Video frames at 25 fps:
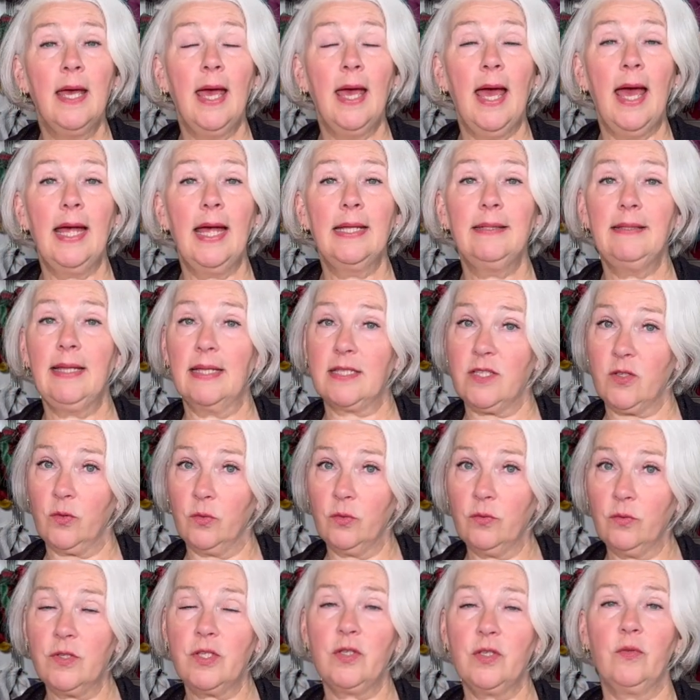and that's
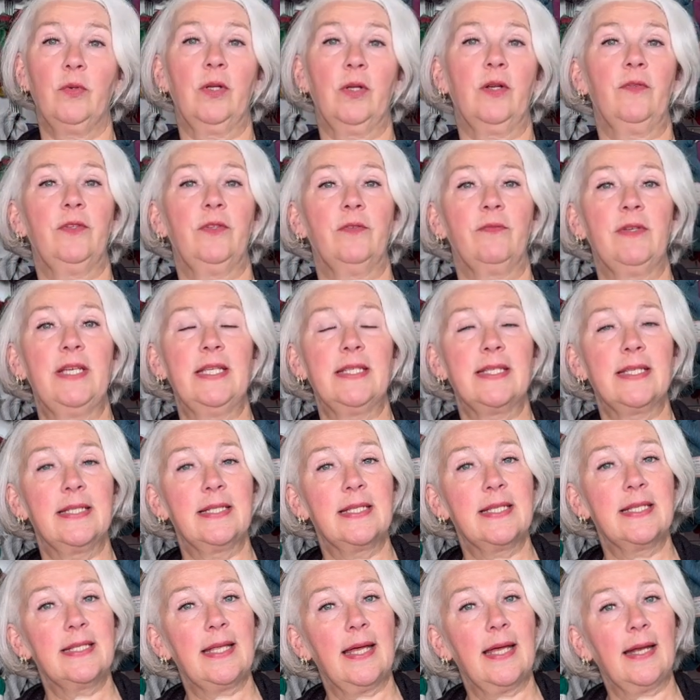also one of the
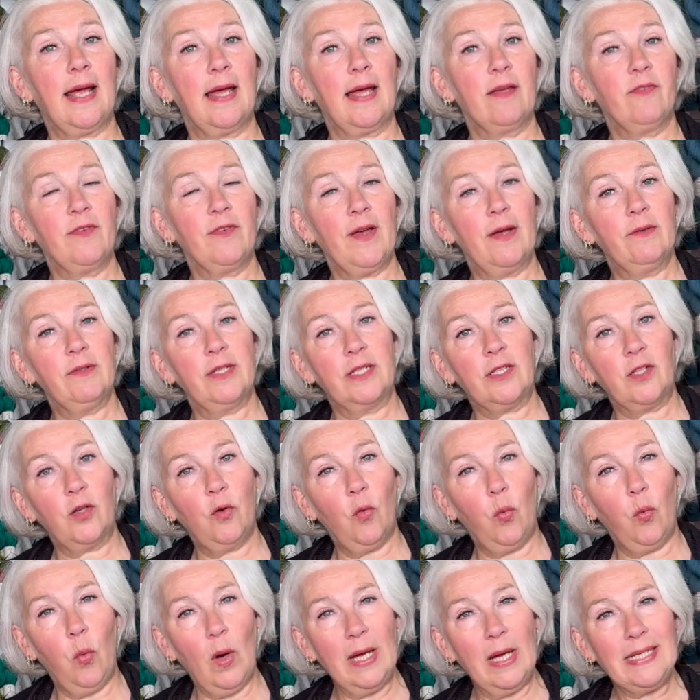reasons that I found it
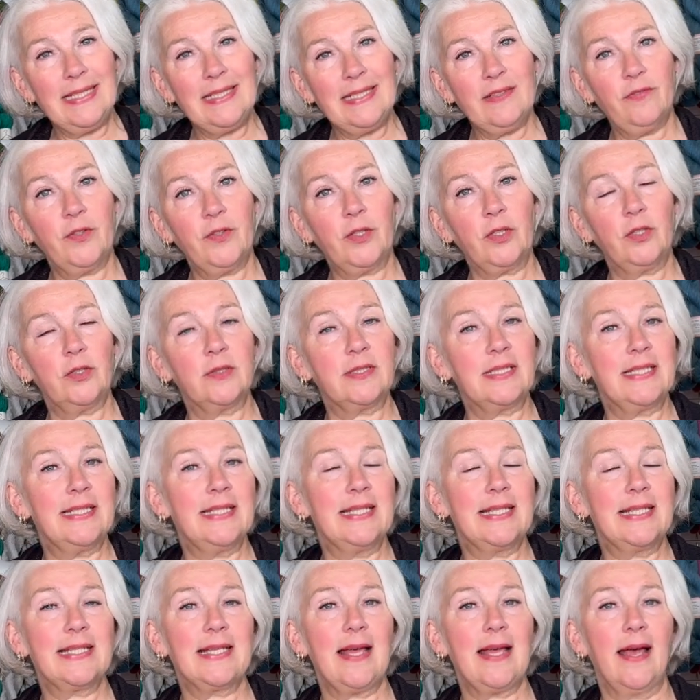quite difficult to
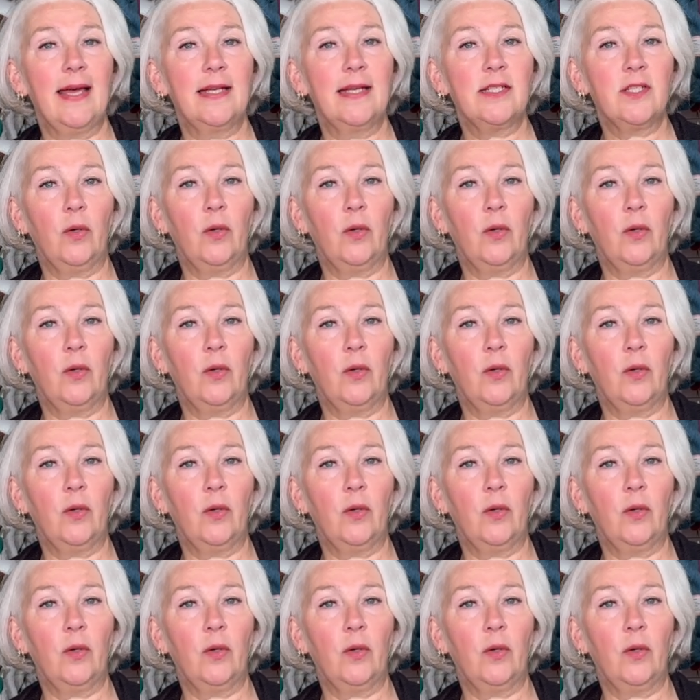decide